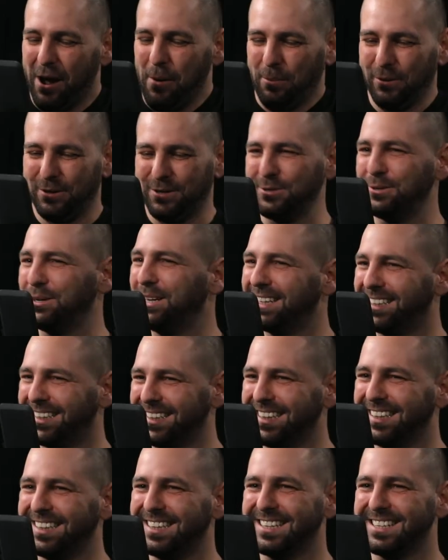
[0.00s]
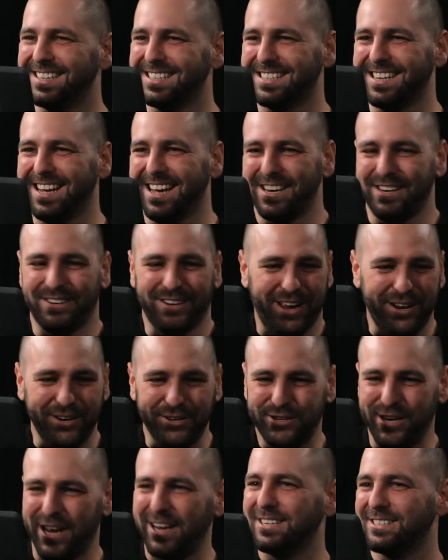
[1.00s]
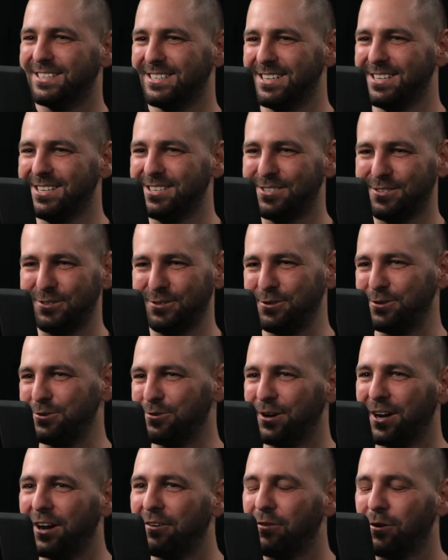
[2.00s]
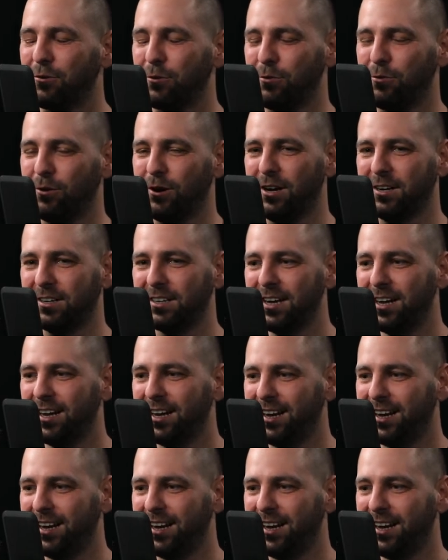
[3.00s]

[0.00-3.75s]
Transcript: opportunities and and chances to do whatever we want.